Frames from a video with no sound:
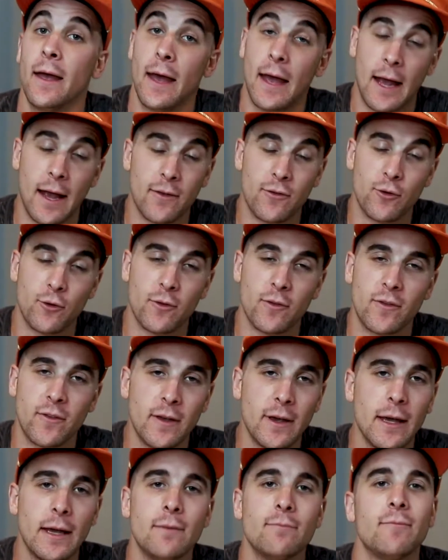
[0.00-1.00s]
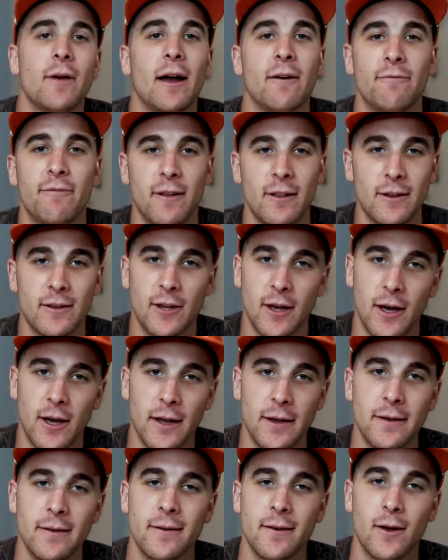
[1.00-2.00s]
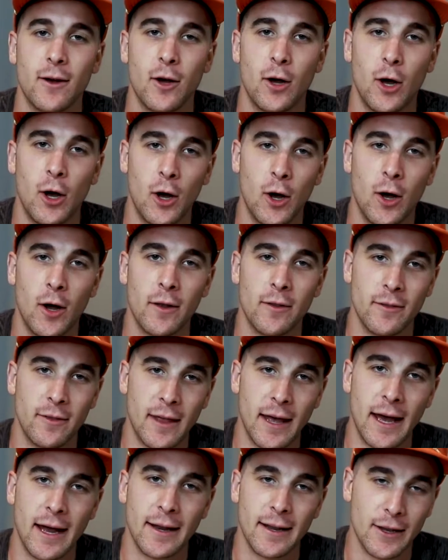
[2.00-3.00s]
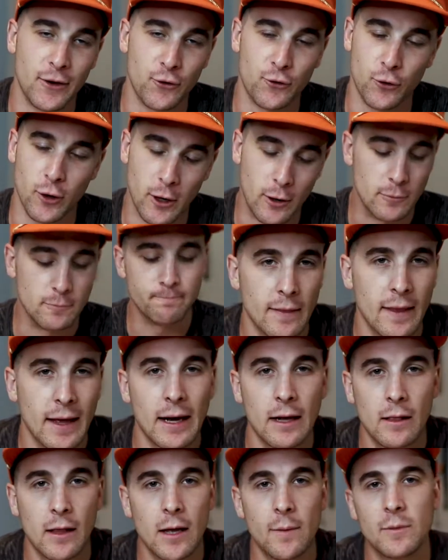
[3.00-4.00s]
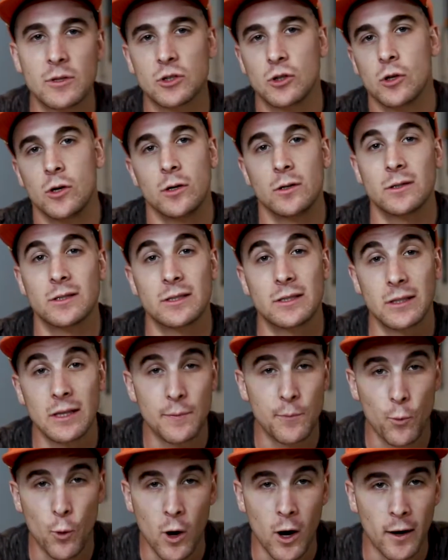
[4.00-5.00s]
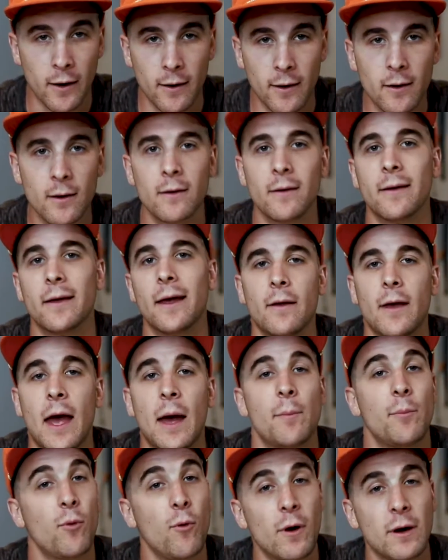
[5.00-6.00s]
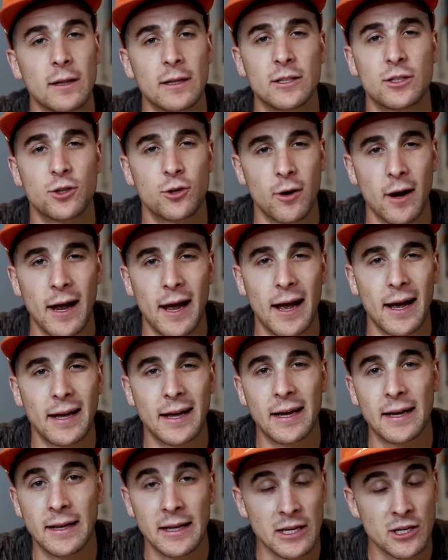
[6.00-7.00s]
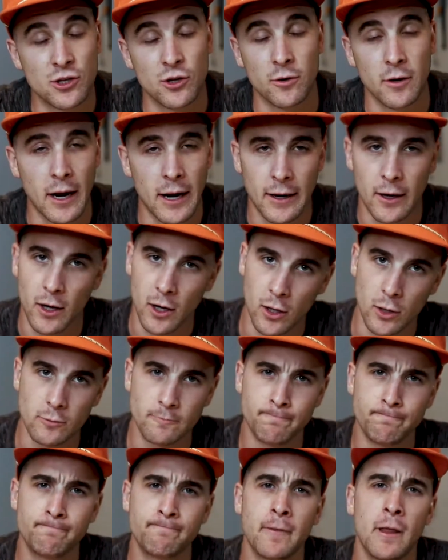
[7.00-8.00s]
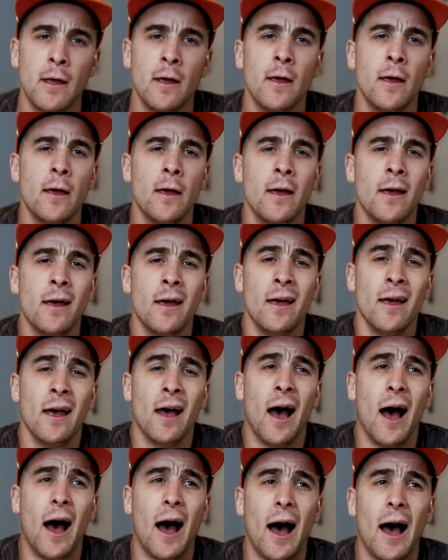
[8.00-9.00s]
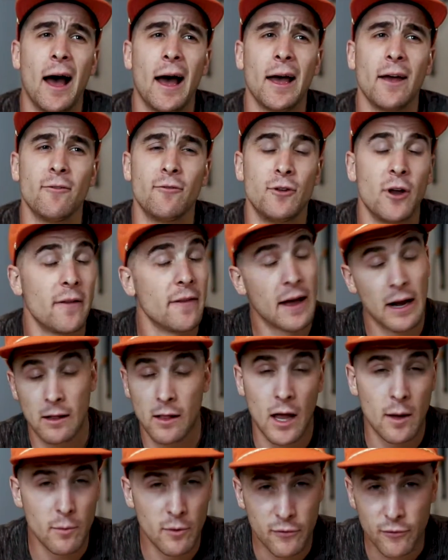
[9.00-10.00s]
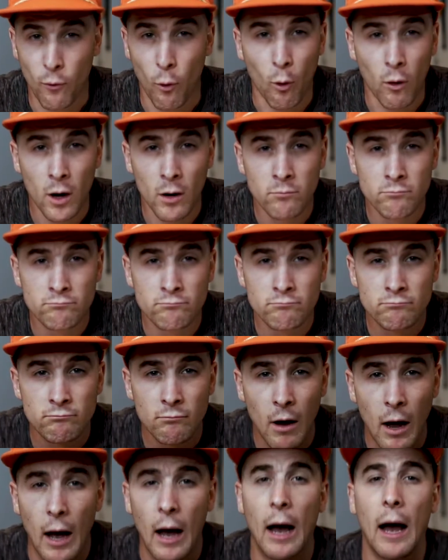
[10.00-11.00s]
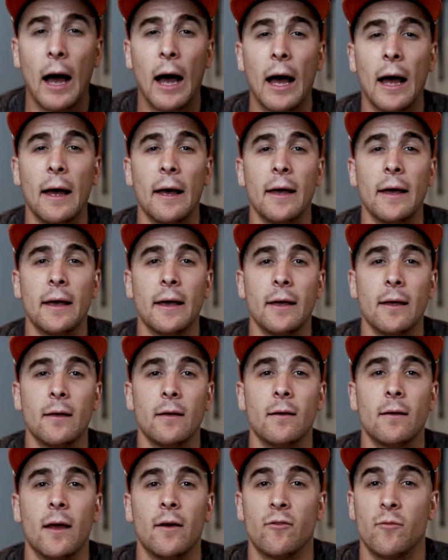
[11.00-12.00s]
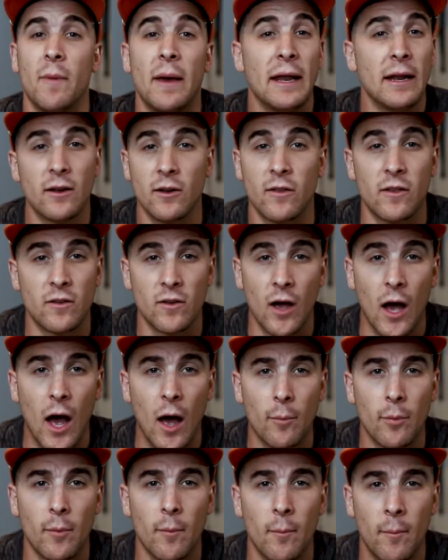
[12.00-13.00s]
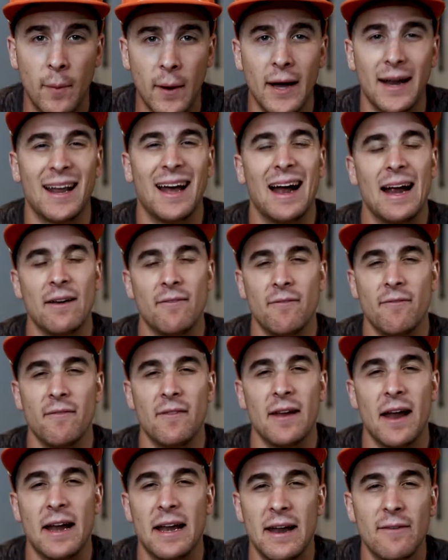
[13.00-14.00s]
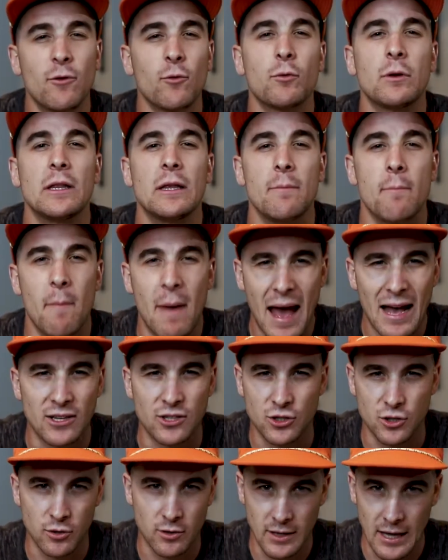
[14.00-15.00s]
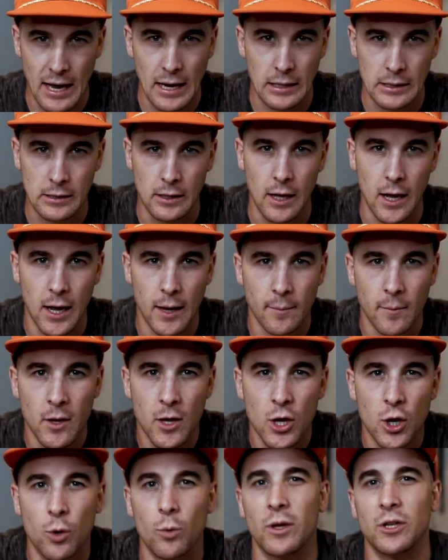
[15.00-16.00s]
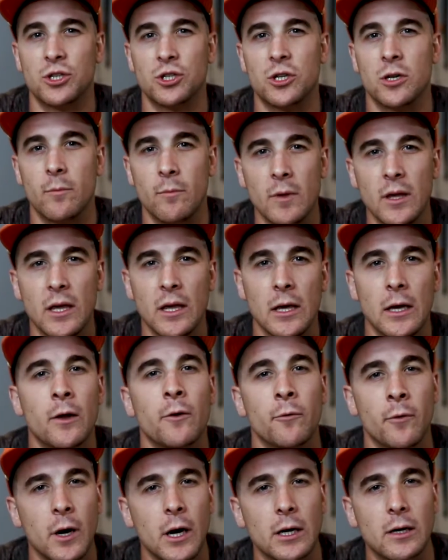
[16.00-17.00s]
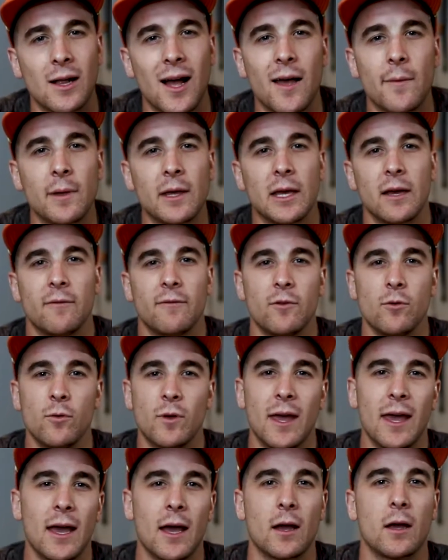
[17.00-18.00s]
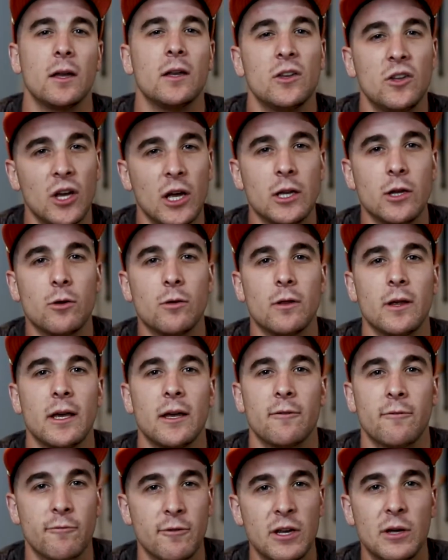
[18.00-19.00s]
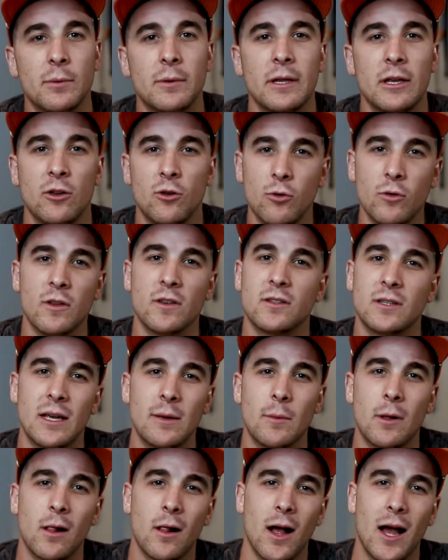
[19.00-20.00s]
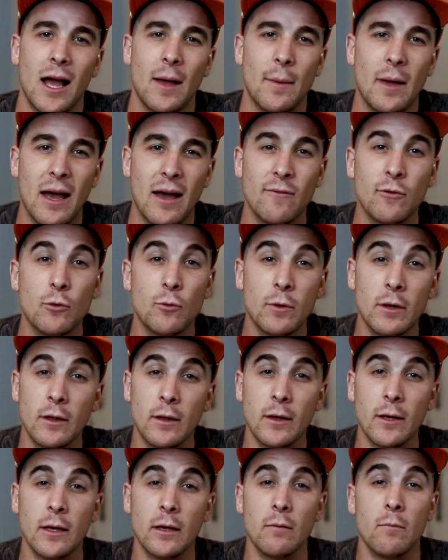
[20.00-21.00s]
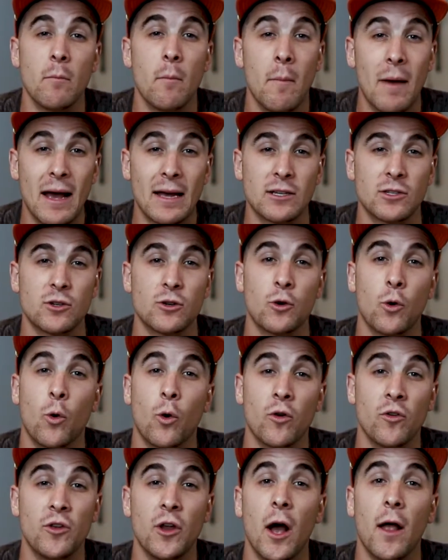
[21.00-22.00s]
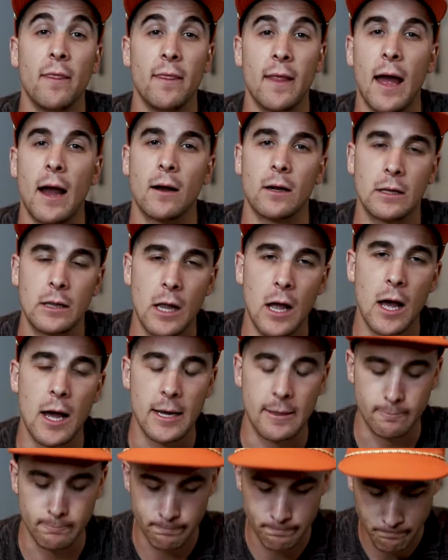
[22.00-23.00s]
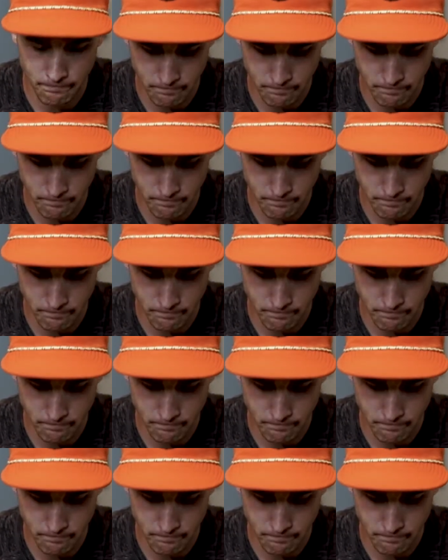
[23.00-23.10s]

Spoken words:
As you can see, I fell a ton on that intro. That climb is called Sleepwalker at Pointless Crag in eastern Idaho. I've done that climb before. I have made it to the top, but I never really mastered that climb, which to me in rock climbing, if you can't continually and frequently do the same climb, have you really mastered or done that climb?